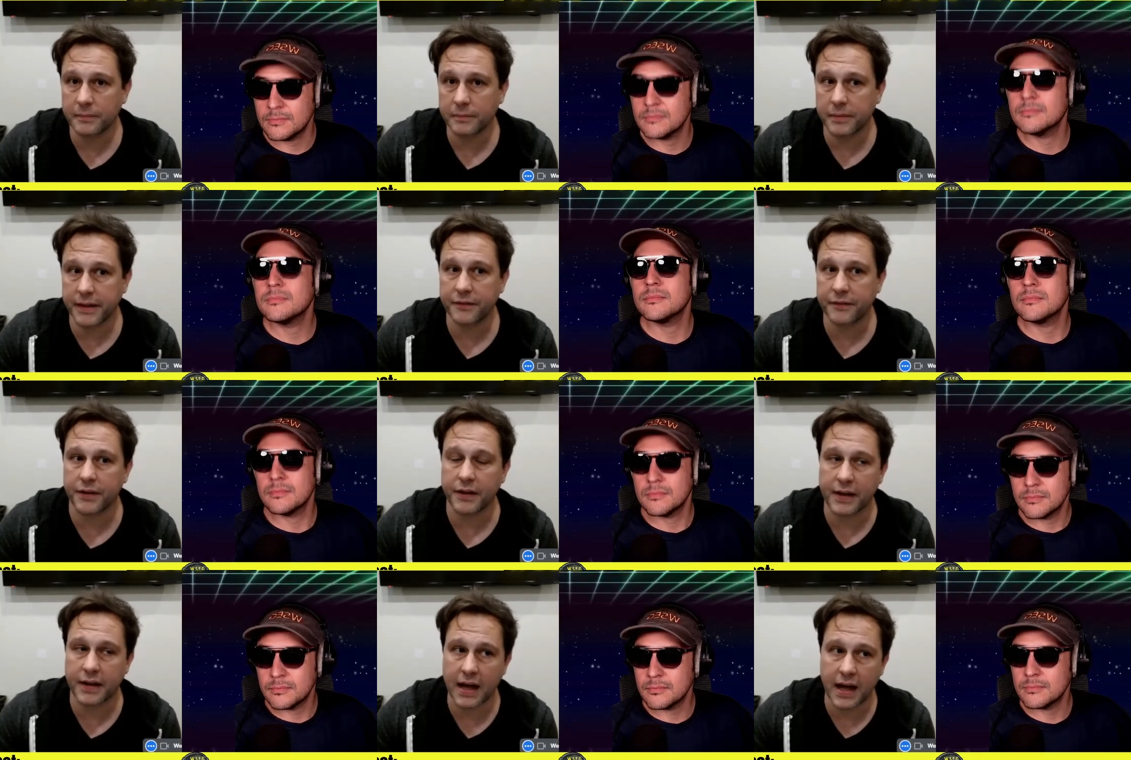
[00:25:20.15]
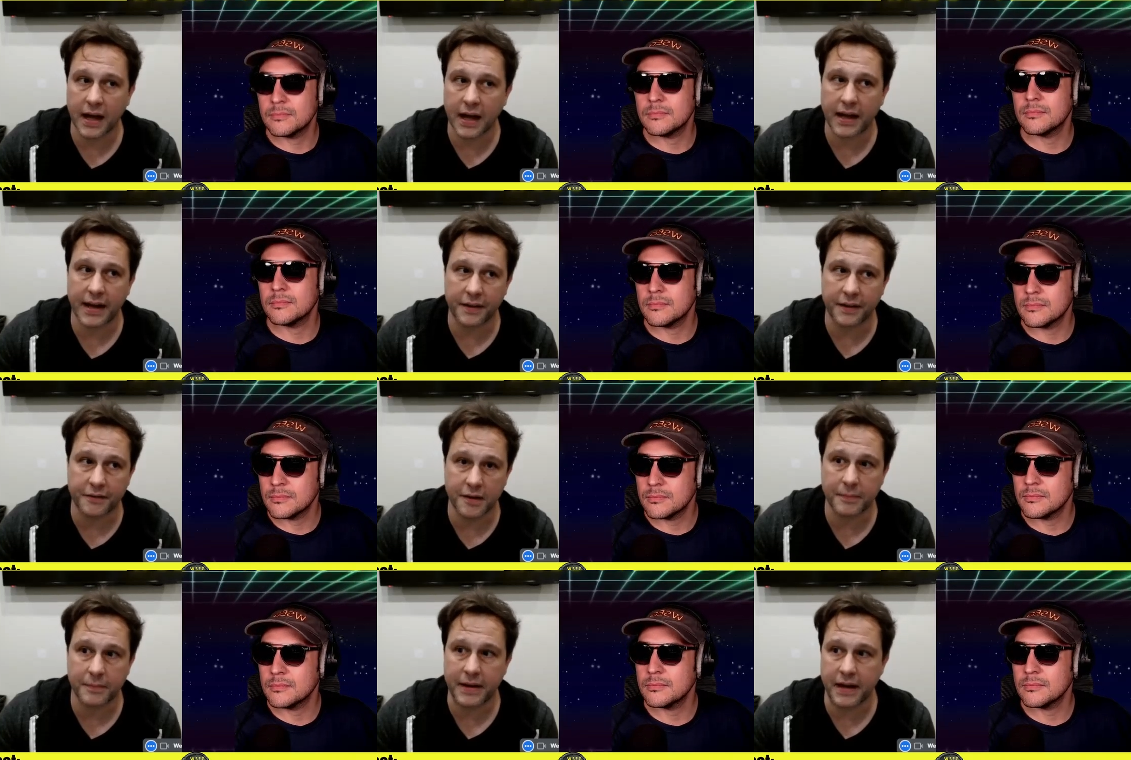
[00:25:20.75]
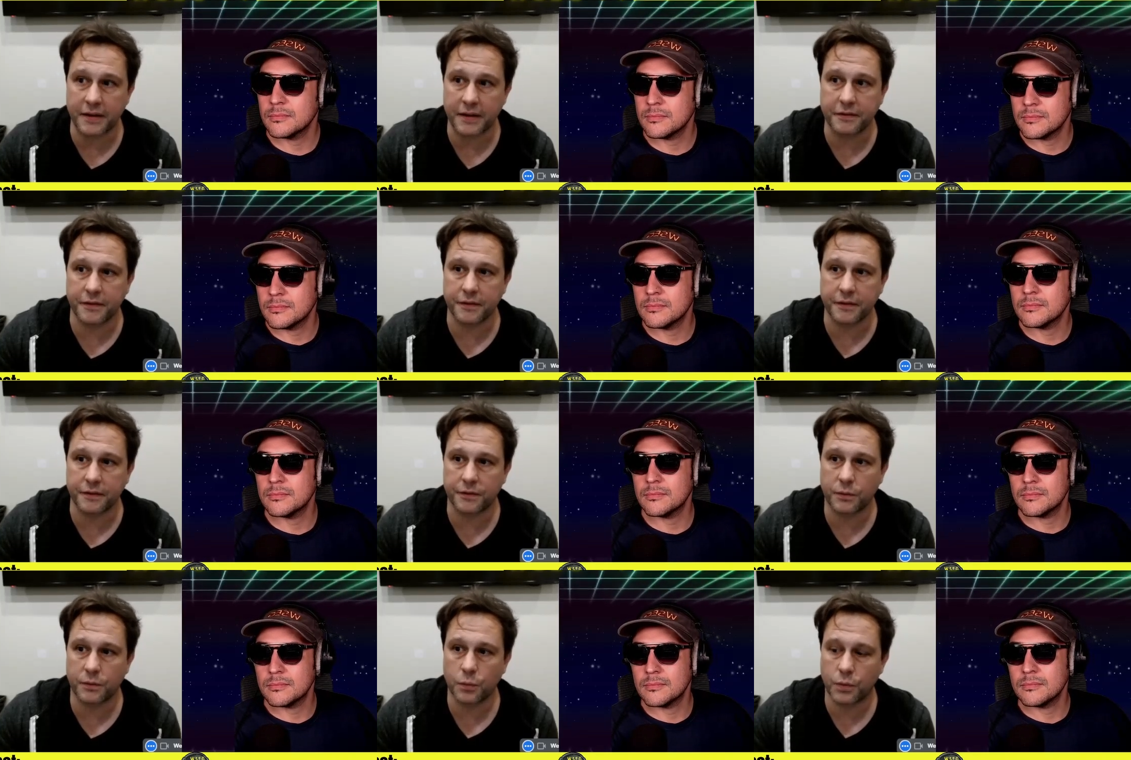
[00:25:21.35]
Speaker 1: believe it or not, in some
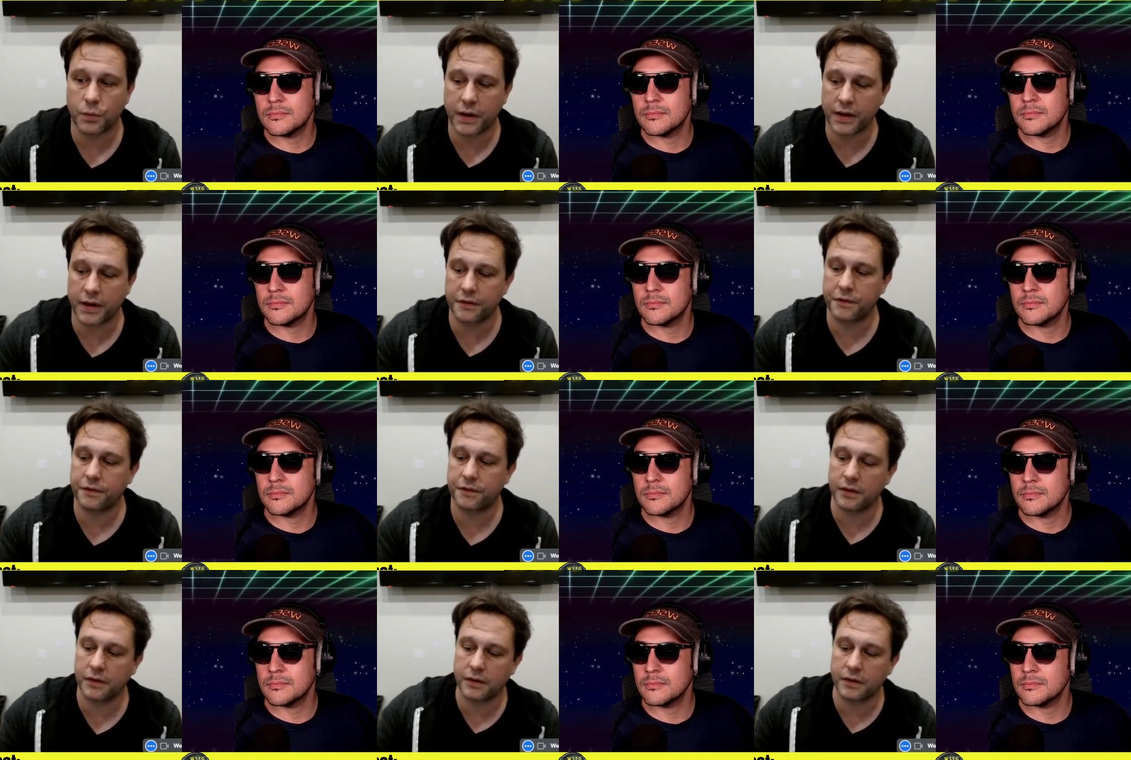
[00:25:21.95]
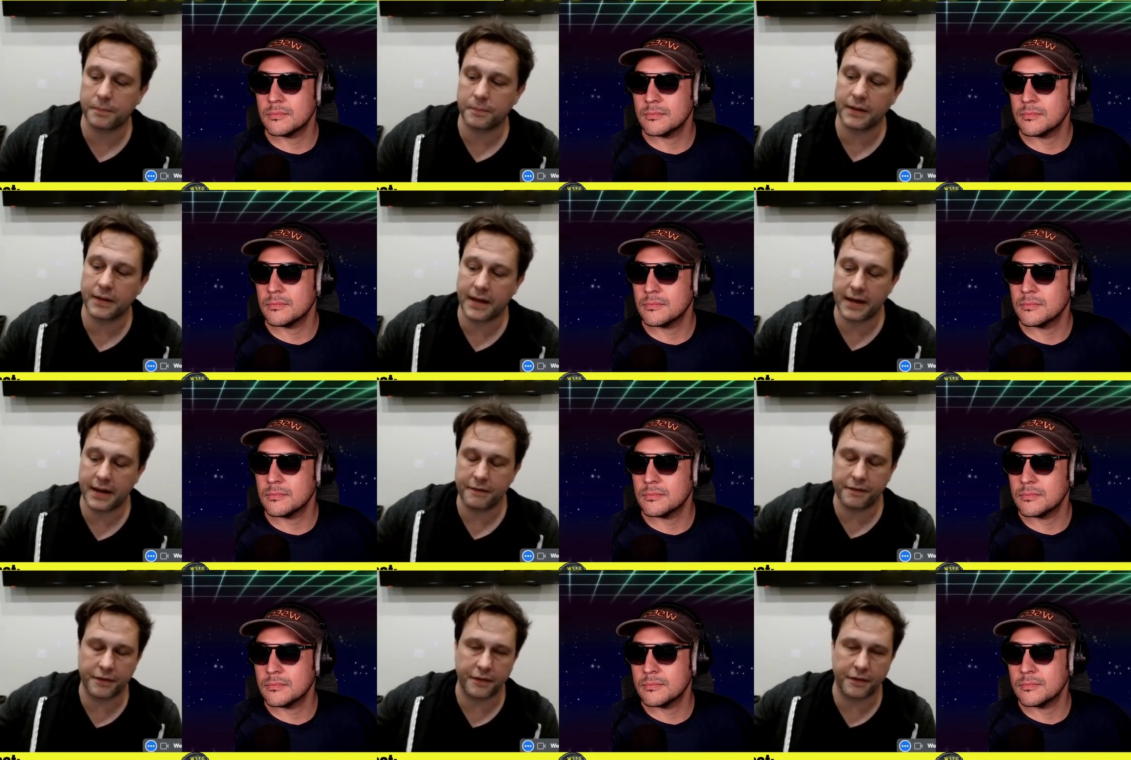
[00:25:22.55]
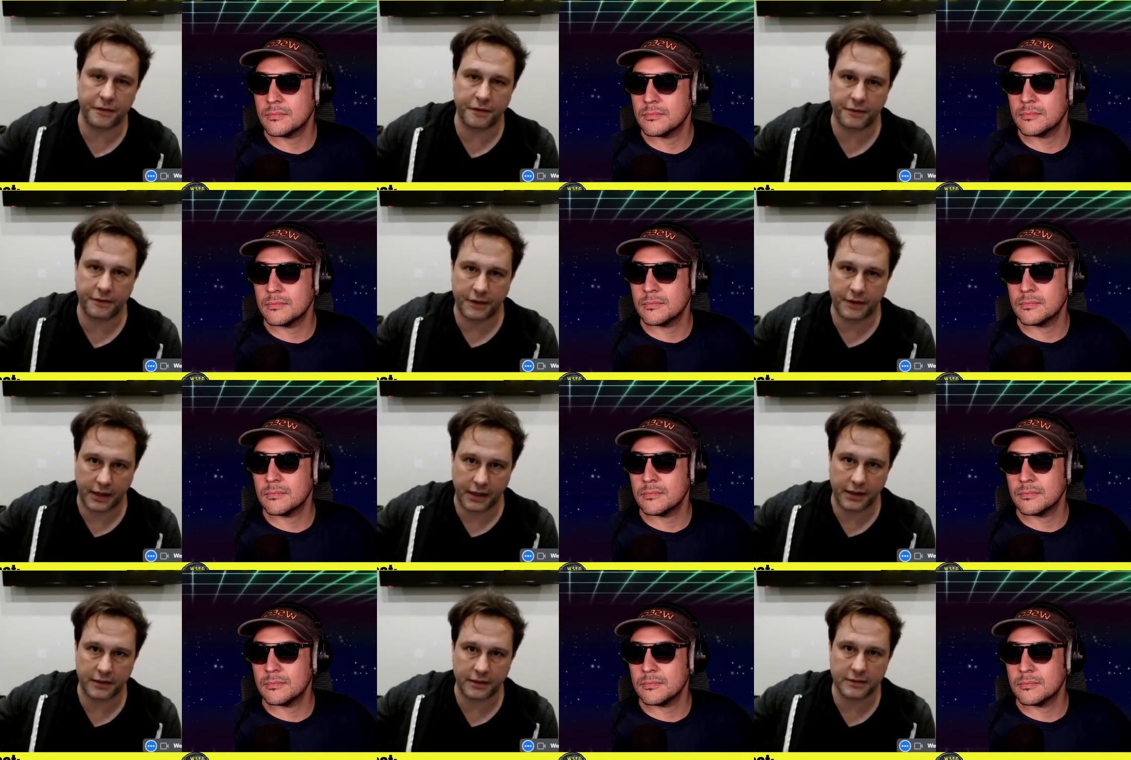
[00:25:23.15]
cases can still apply for the
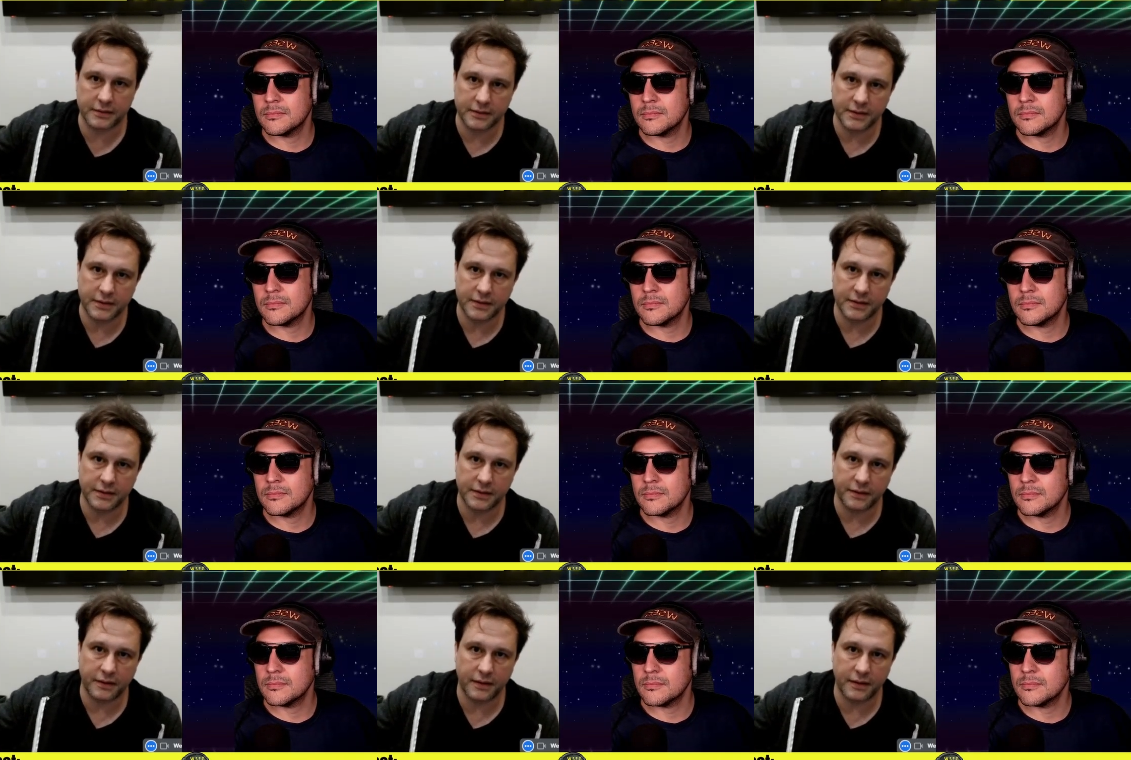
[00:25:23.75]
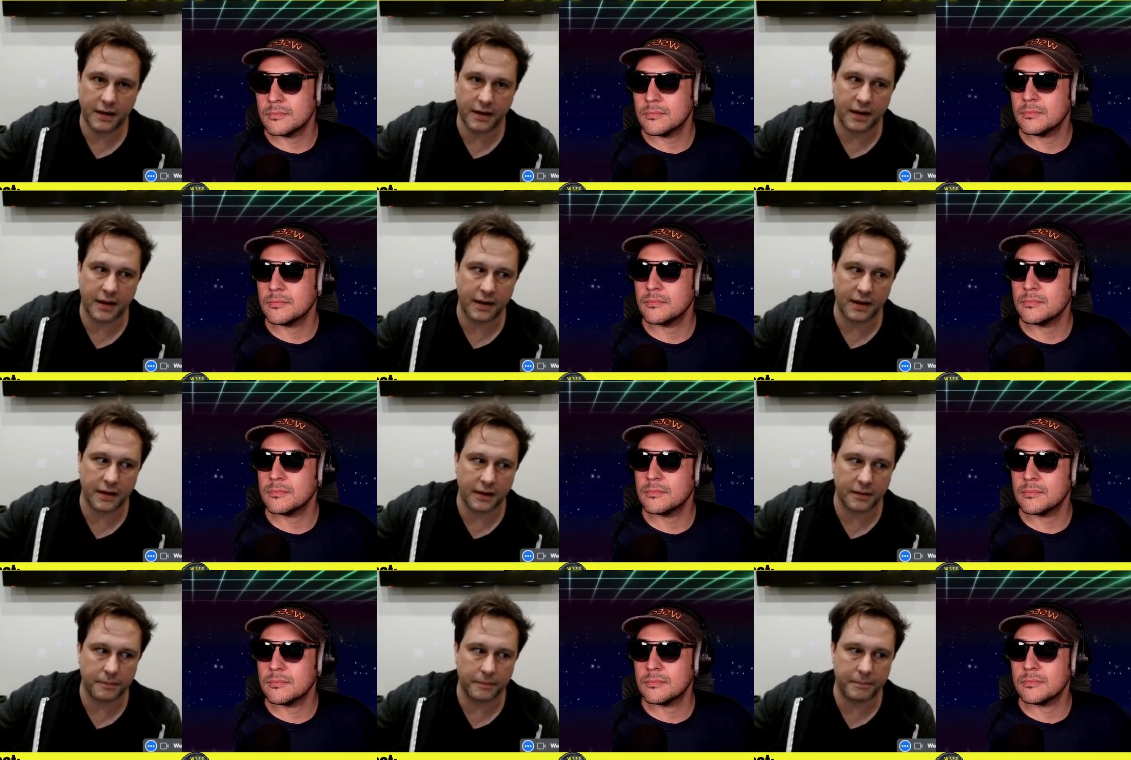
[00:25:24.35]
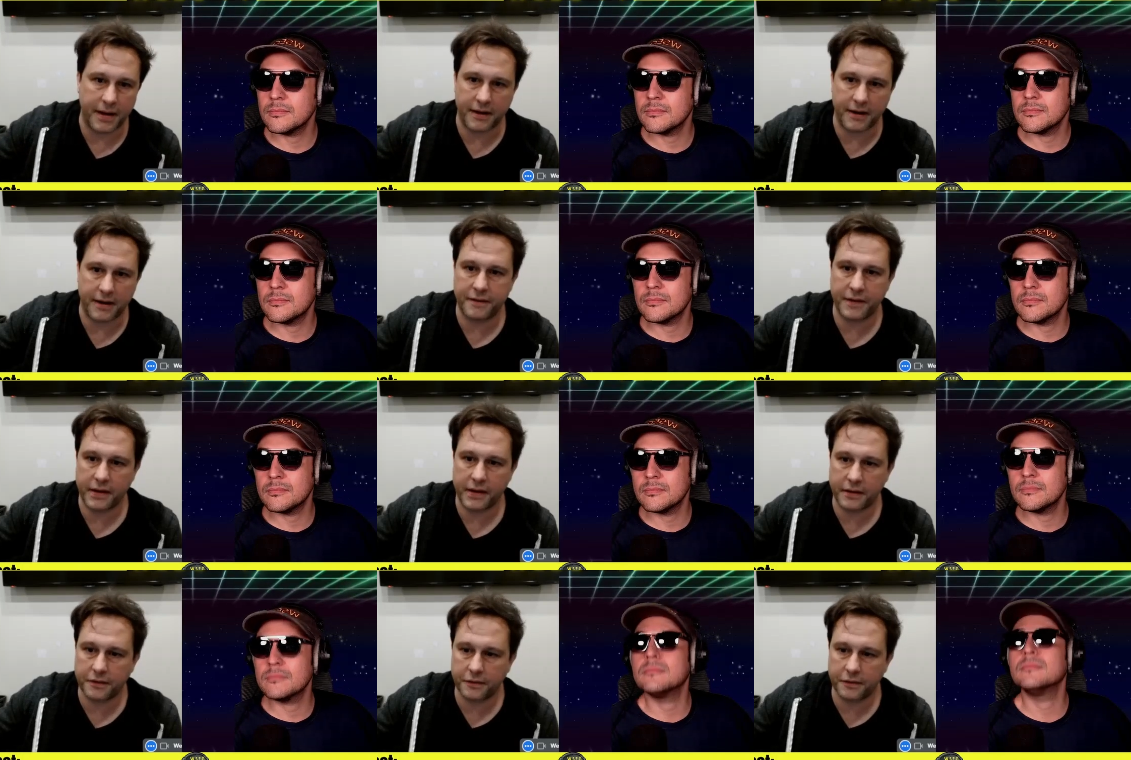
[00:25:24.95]
state uh,
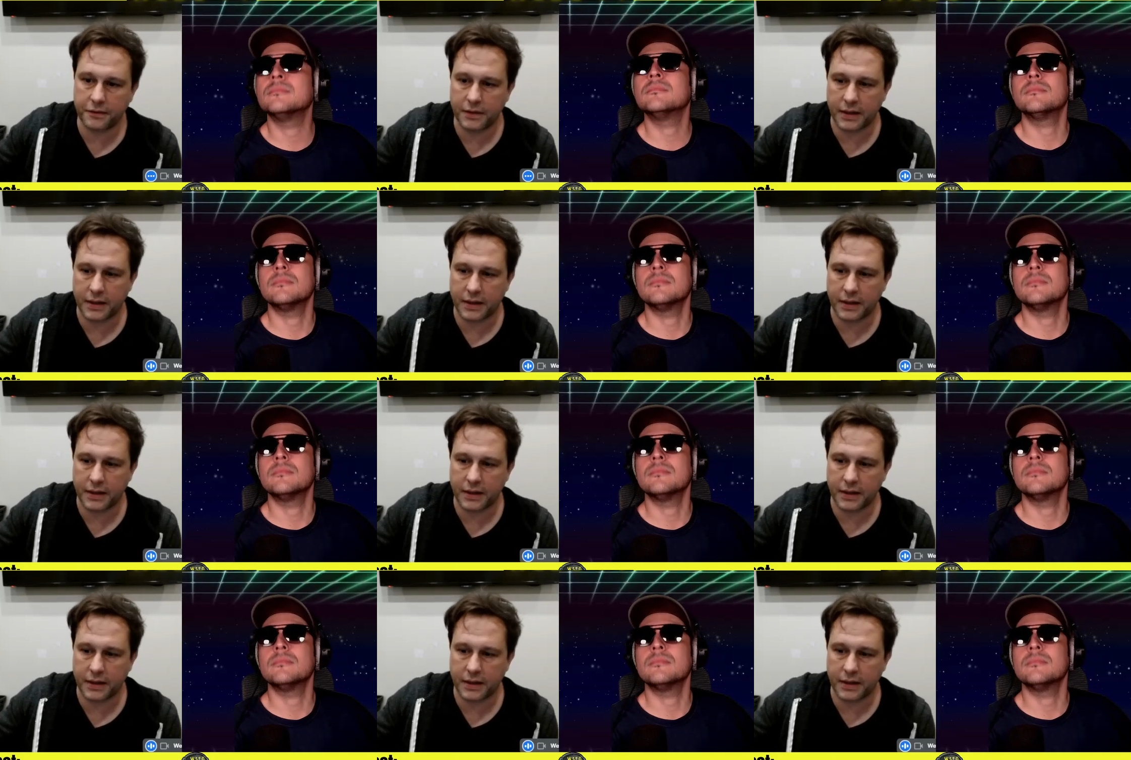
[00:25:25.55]
benefits mm.